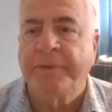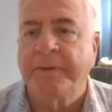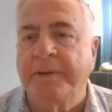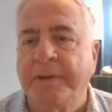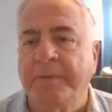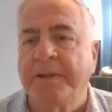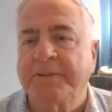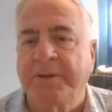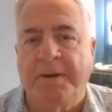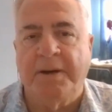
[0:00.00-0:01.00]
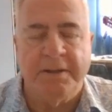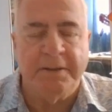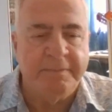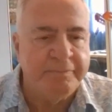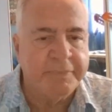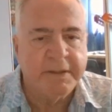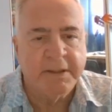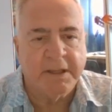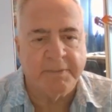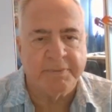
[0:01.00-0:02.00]
So anyway, let's go on.
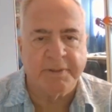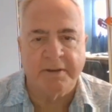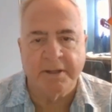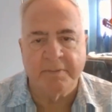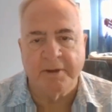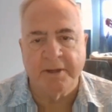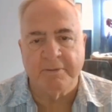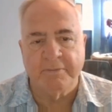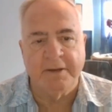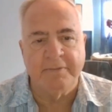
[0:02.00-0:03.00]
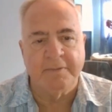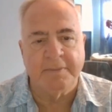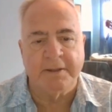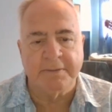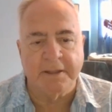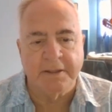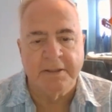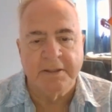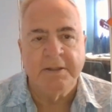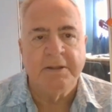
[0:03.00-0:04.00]
I'm sorry, I'm ranting and raving about that.
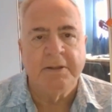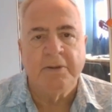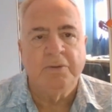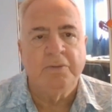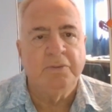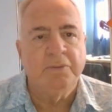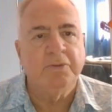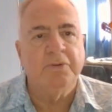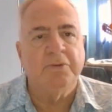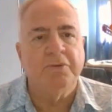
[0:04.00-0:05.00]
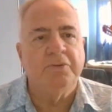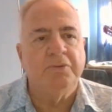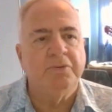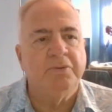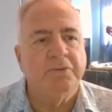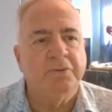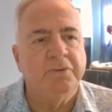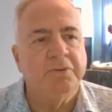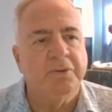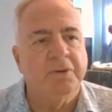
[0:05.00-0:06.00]

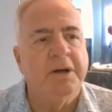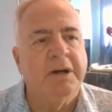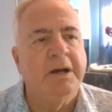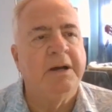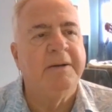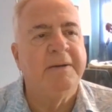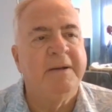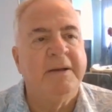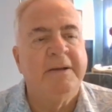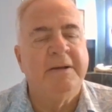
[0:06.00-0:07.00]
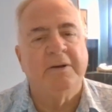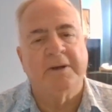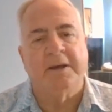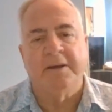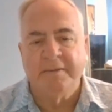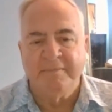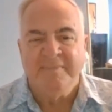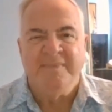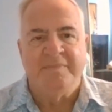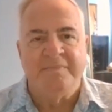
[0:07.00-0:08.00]
Ooh. Okay,
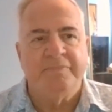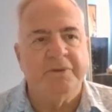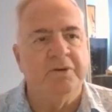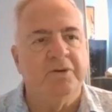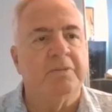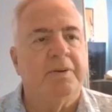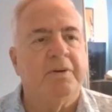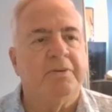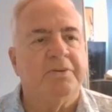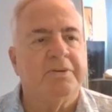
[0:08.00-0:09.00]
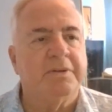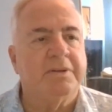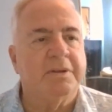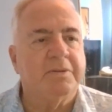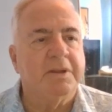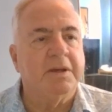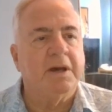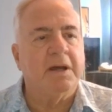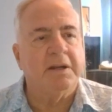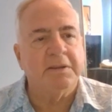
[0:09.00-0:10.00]
New York Post. See what they
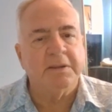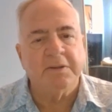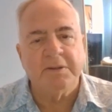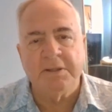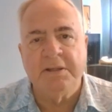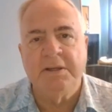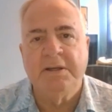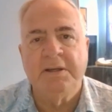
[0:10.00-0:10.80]
got. Anything good?